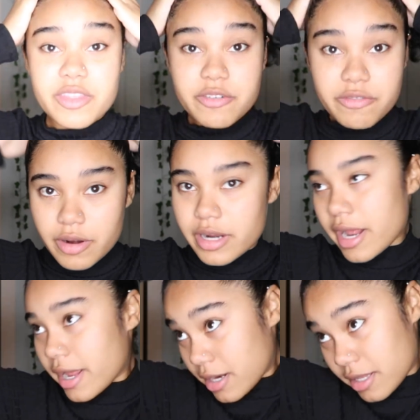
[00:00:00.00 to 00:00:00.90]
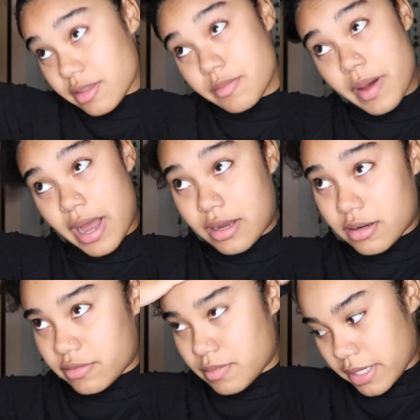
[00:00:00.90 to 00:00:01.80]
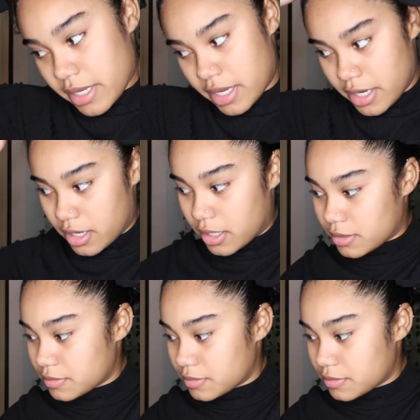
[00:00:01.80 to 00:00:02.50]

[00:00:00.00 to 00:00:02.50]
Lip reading: the front and in the back of my hair.